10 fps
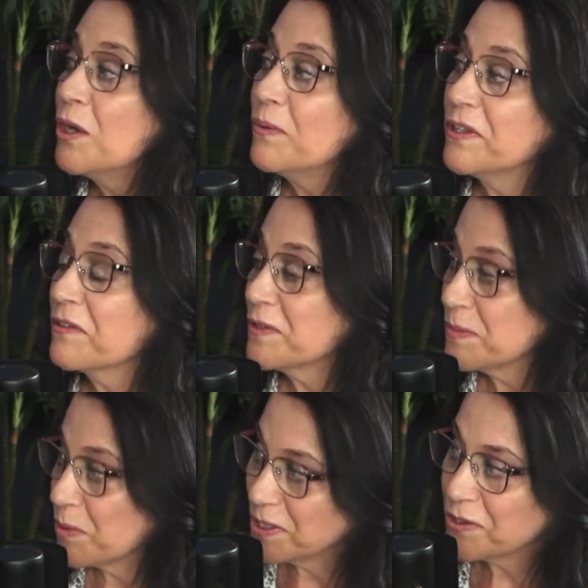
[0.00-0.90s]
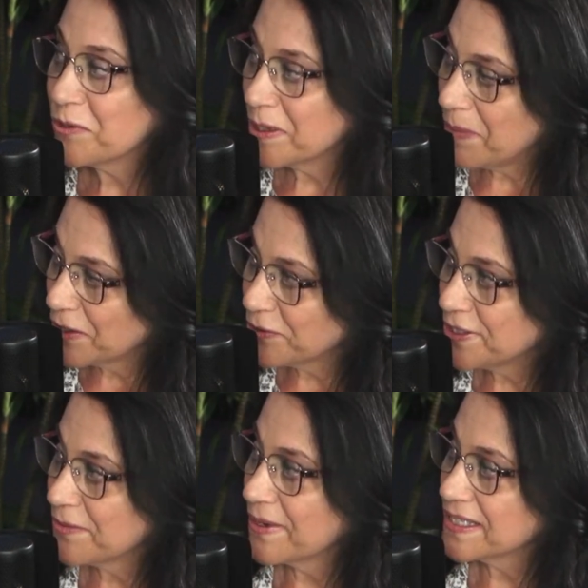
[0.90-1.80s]
we look for Sports Authority
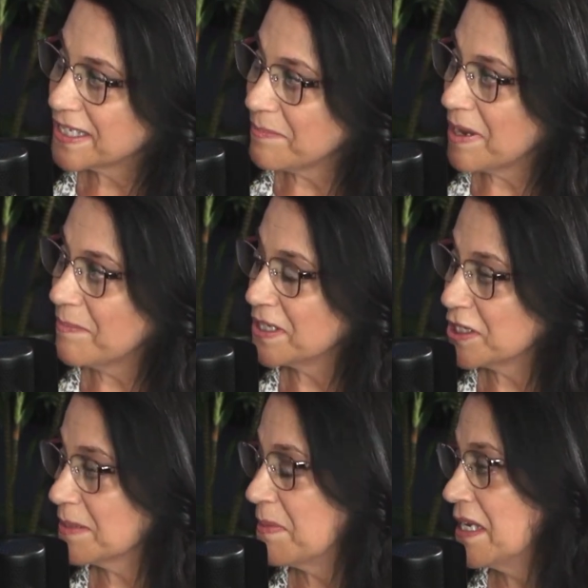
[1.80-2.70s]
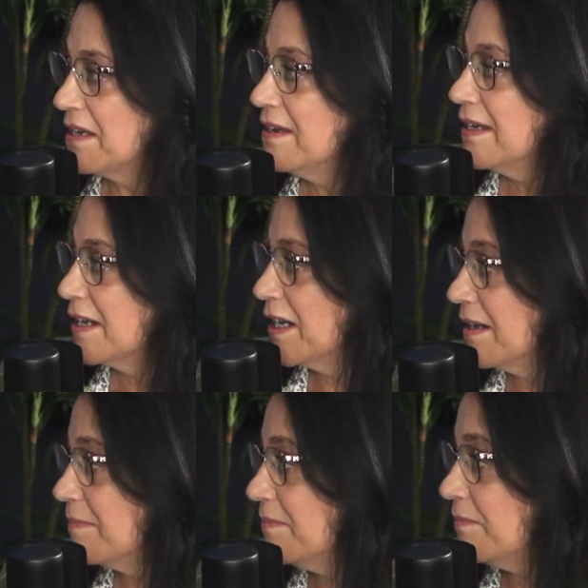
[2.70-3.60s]
partners that want to step up and just be
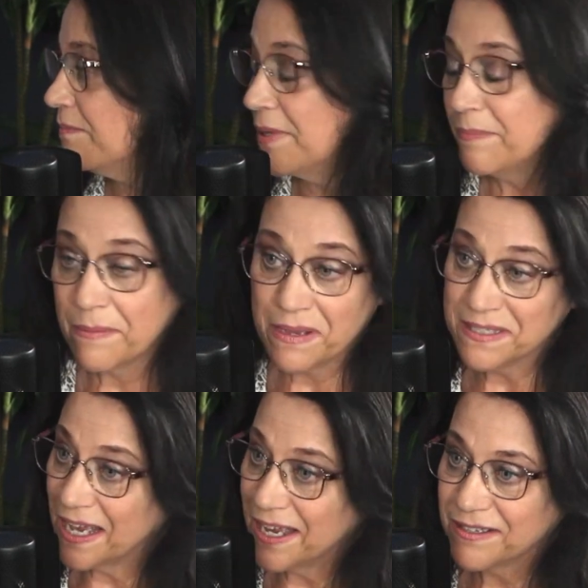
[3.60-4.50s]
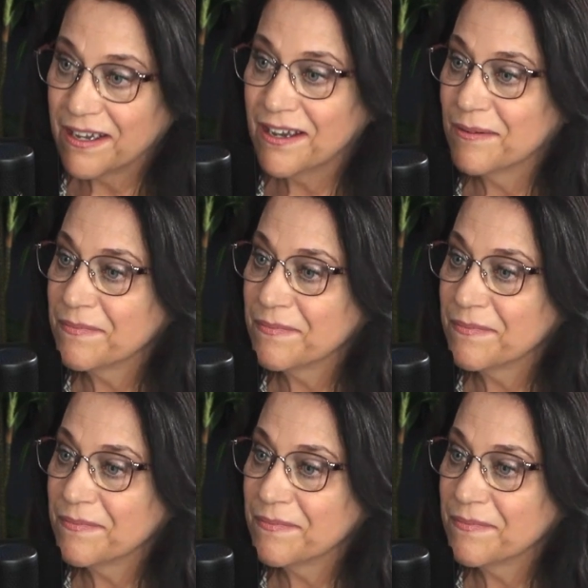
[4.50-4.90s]
by my side